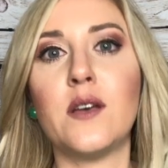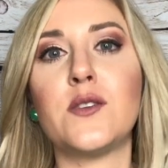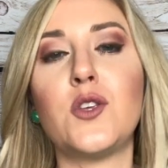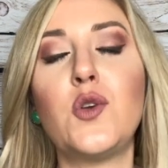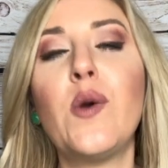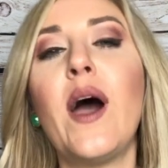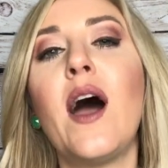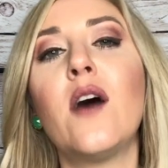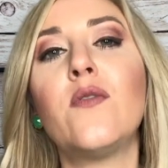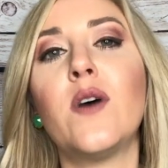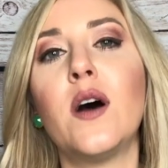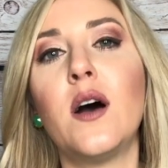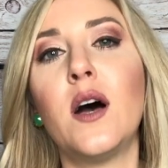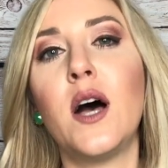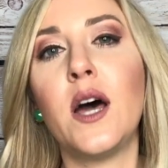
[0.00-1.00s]
So you have
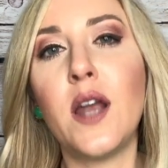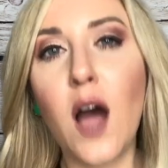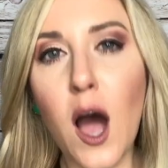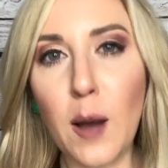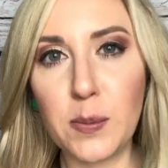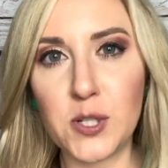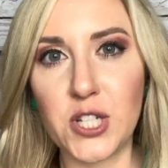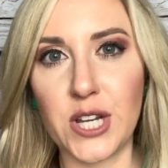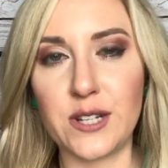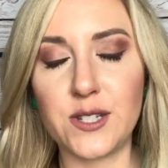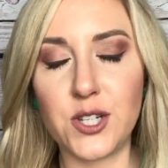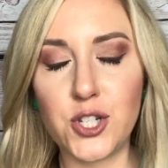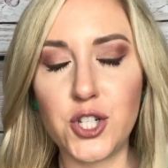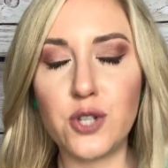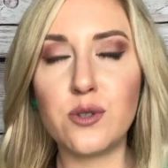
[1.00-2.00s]
an option
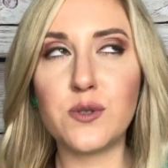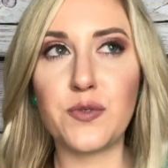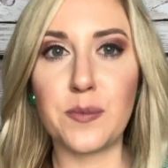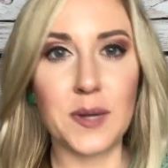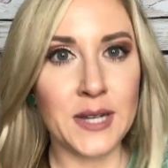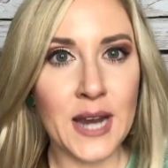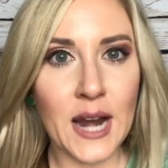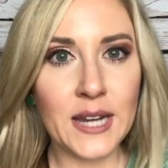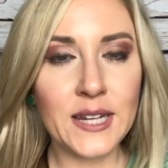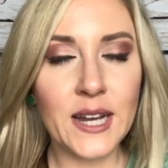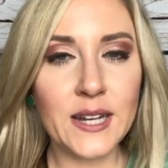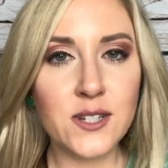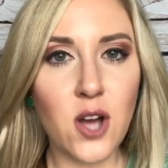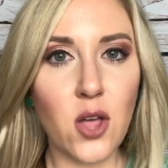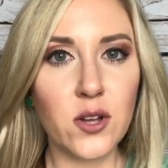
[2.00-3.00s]
to choose from a
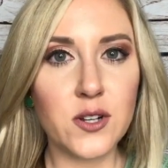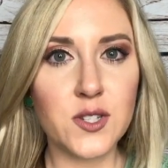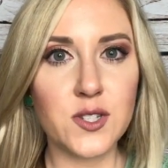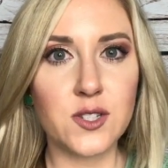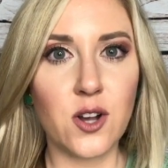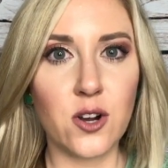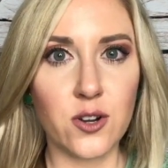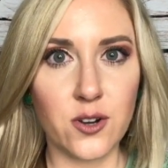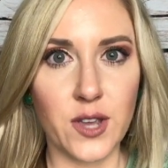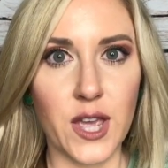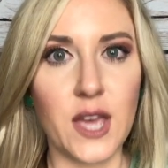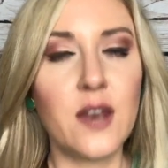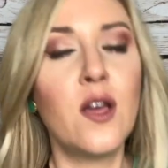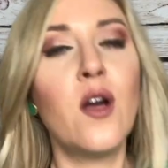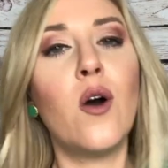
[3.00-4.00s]
$99 starter
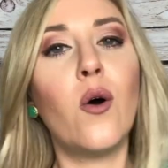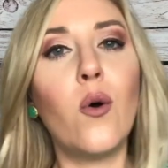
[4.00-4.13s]
kit